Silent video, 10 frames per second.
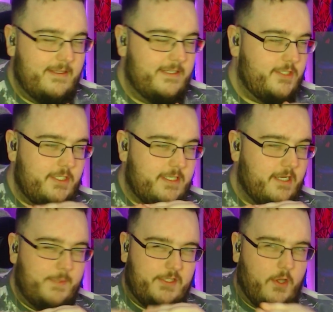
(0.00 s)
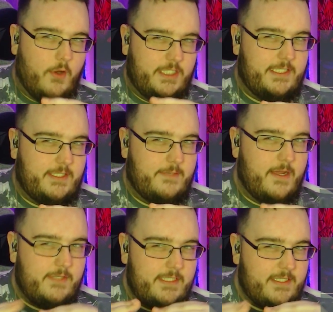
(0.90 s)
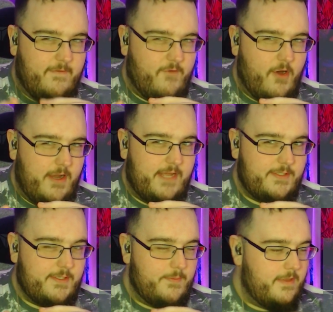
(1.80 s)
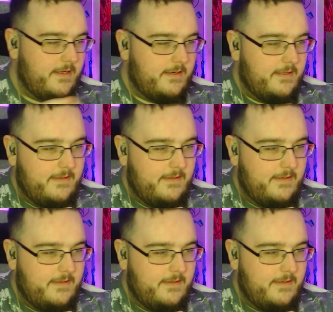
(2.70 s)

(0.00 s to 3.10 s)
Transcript: She's gonna be dodgy somehow. He's gonna find out something,